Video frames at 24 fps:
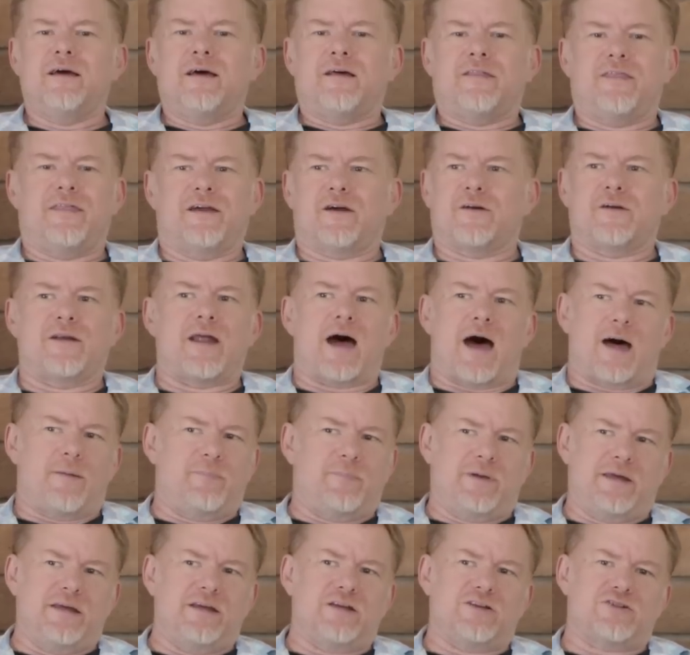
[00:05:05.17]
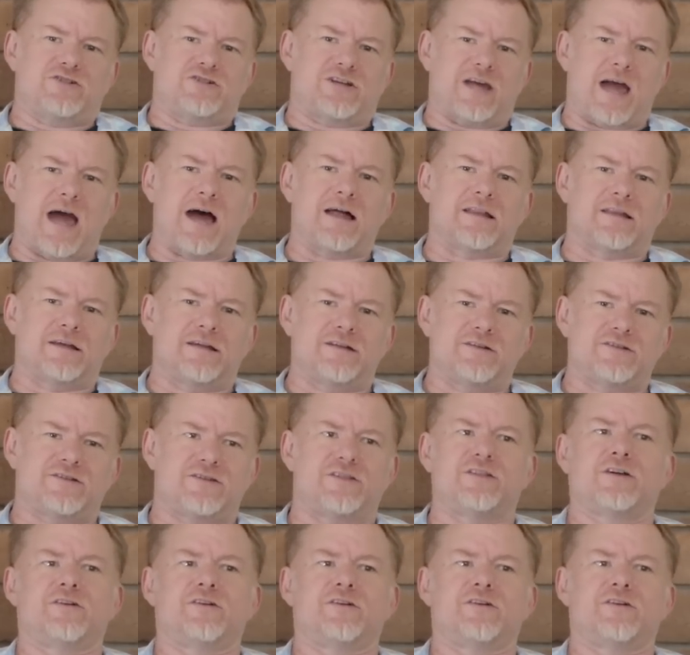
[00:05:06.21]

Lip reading: They're not being challenged.